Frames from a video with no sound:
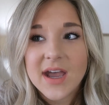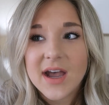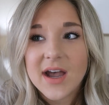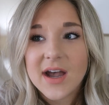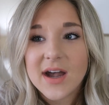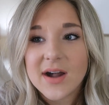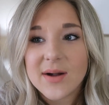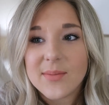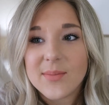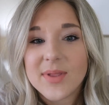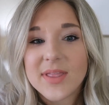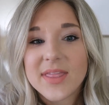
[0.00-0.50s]

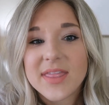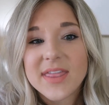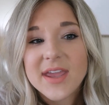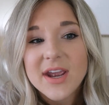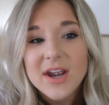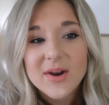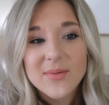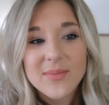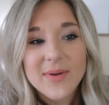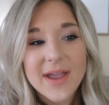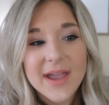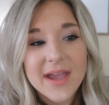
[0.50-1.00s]

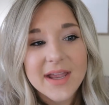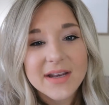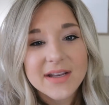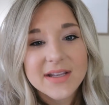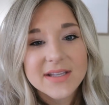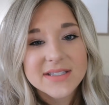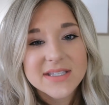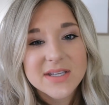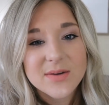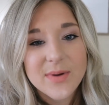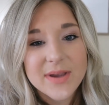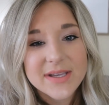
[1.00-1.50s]
their bed
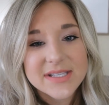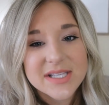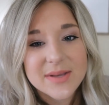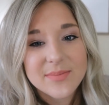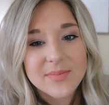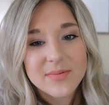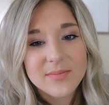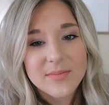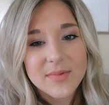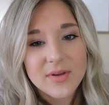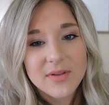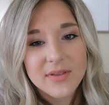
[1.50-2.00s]
because he wakes
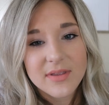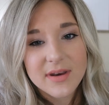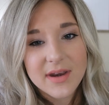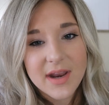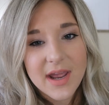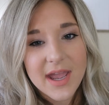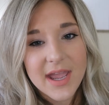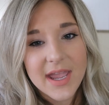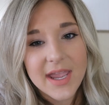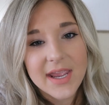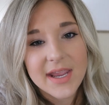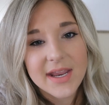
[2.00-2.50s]
up in the middle of the
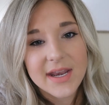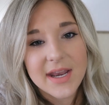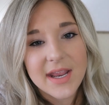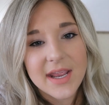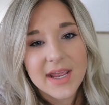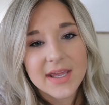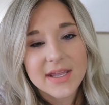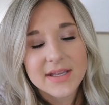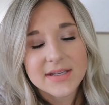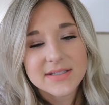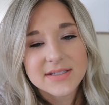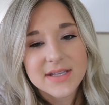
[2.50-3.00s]
night,
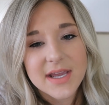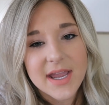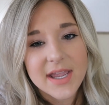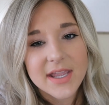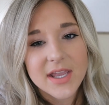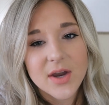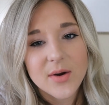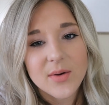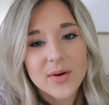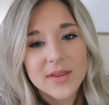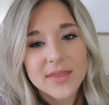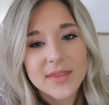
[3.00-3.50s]
and I
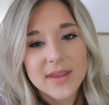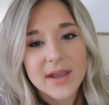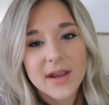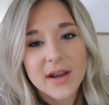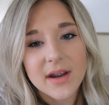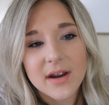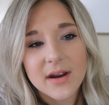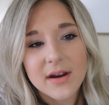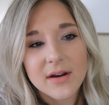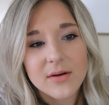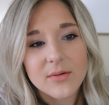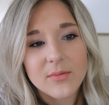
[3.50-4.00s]
go in
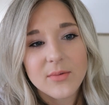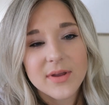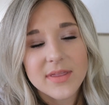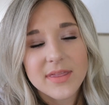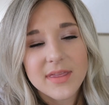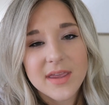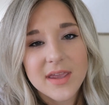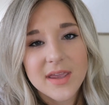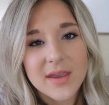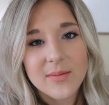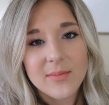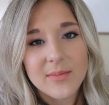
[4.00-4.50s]
there with
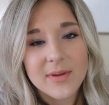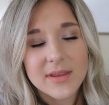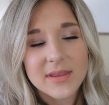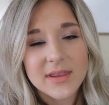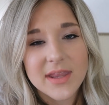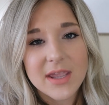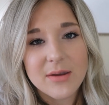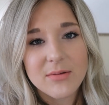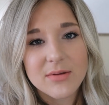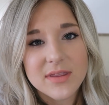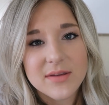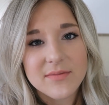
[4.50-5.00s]
him and
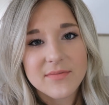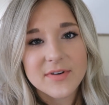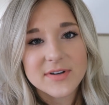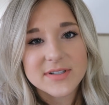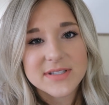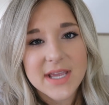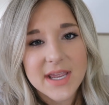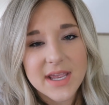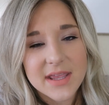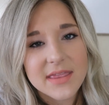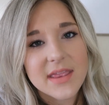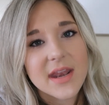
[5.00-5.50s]
lay with him for a
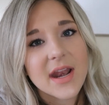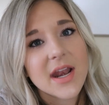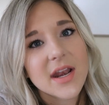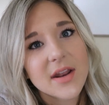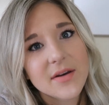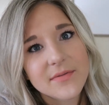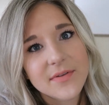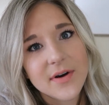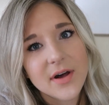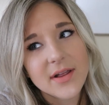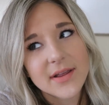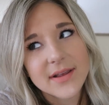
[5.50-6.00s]
second, and then I end
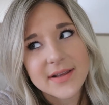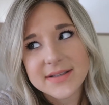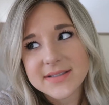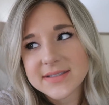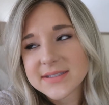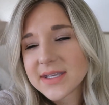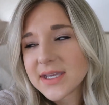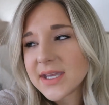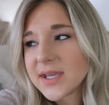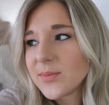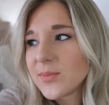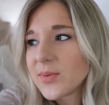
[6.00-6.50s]
up falling
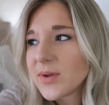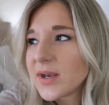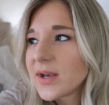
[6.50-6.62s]
asleep.